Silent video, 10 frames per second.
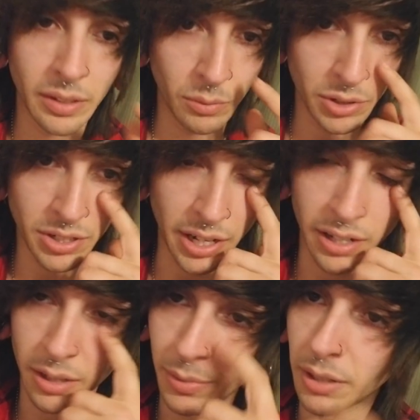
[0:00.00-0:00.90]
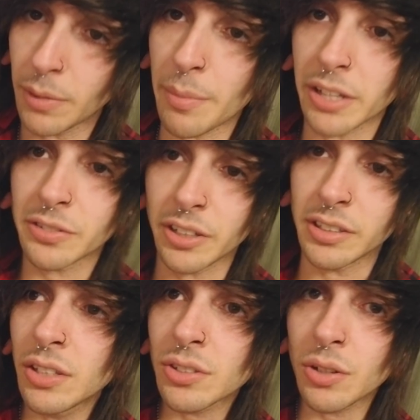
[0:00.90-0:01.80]
which ended up being my best
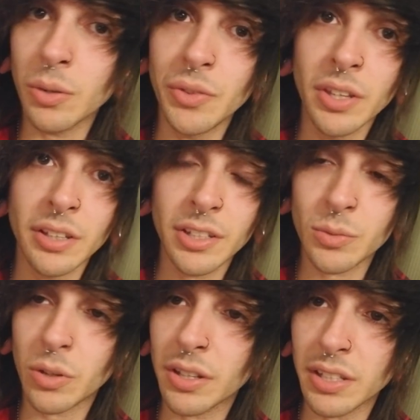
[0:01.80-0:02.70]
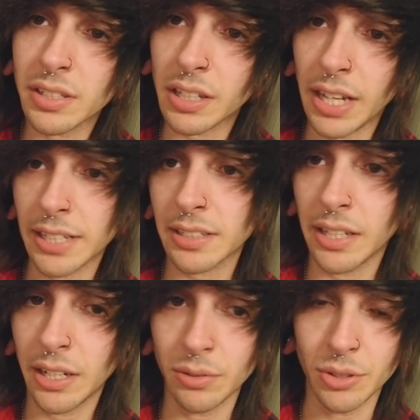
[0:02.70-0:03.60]
friends. So there's one of these class
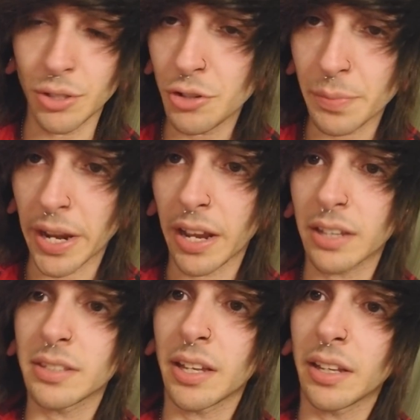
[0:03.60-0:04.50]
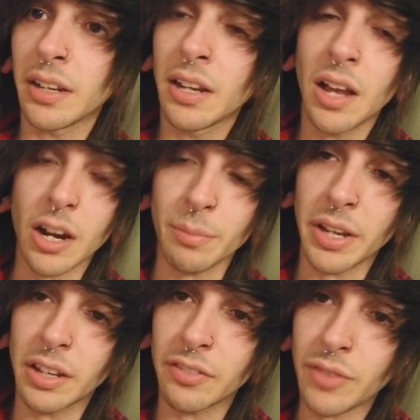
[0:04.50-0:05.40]
clown douchebags that are
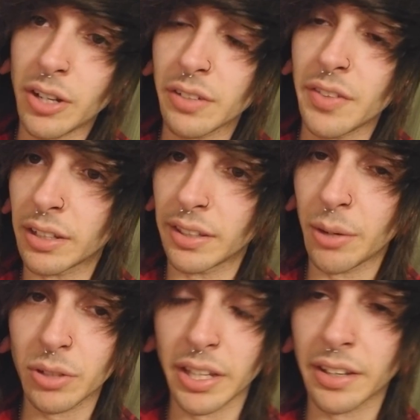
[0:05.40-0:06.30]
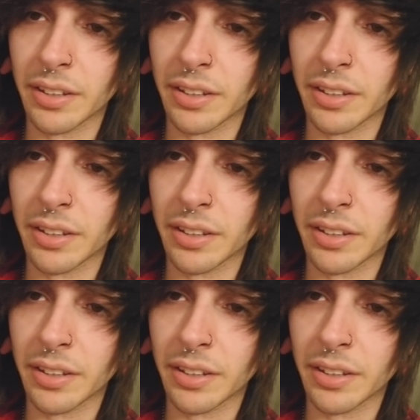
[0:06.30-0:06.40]
making fun of them. They were like